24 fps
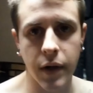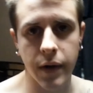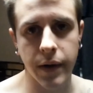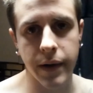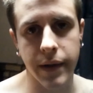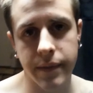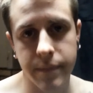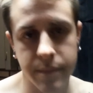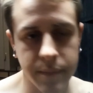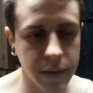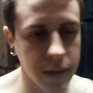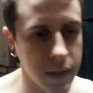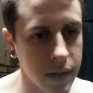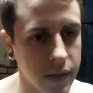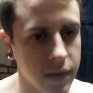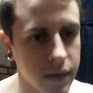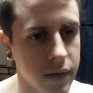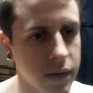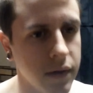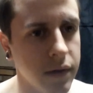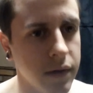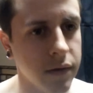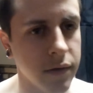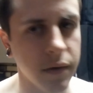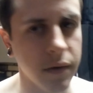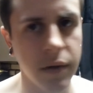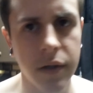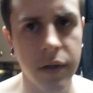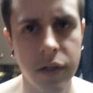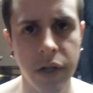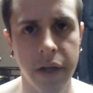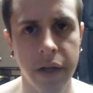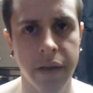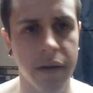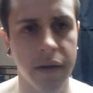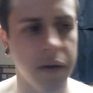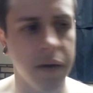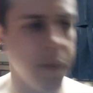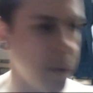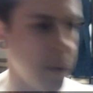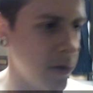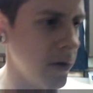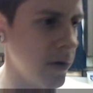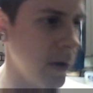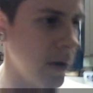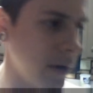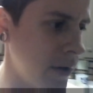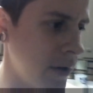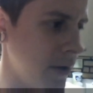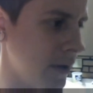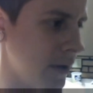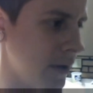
All right. So to check the temperature on